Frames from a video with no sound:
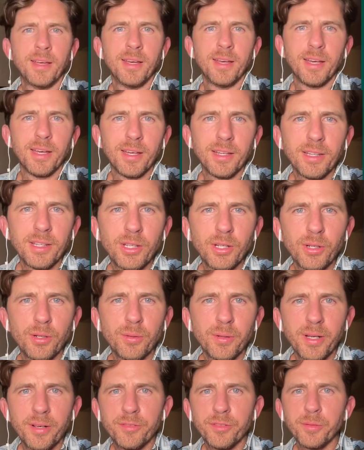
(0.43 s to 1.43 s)
Hello,
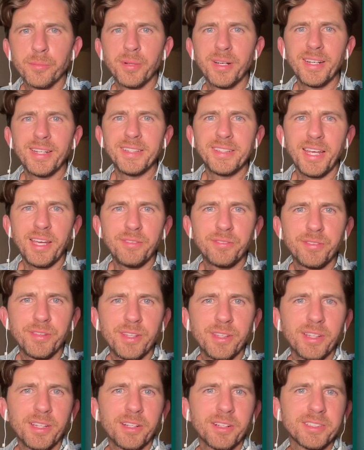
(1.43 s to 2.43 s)
everybody. Dave
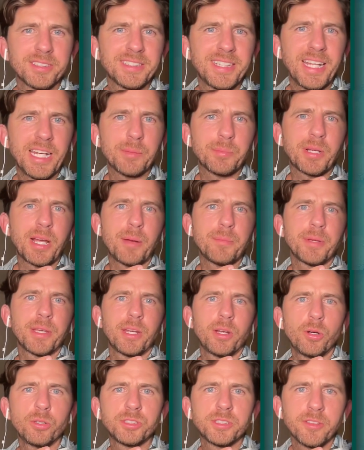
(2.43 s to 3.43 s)
Neal here, stand up comic and
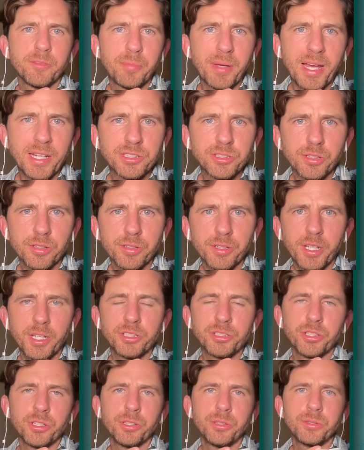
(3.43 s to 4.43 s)
host of Bachelor
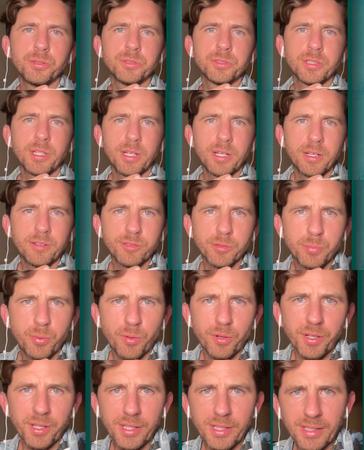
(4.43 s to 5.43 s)
Nation News, uh,
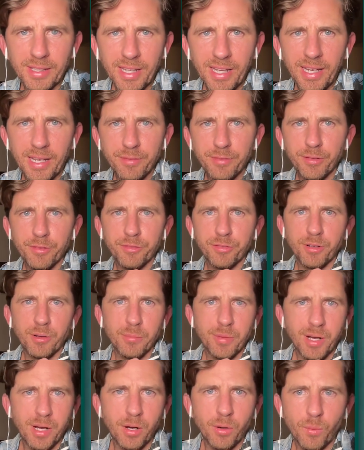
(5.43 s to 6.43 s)
reporting live from
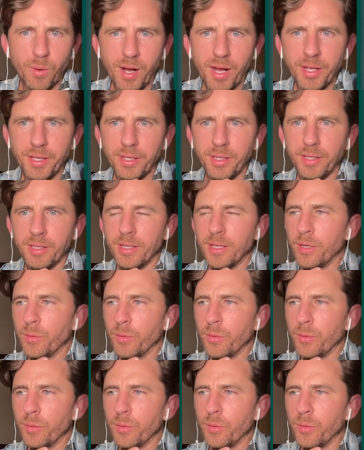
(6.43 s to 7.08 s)
Hawaii.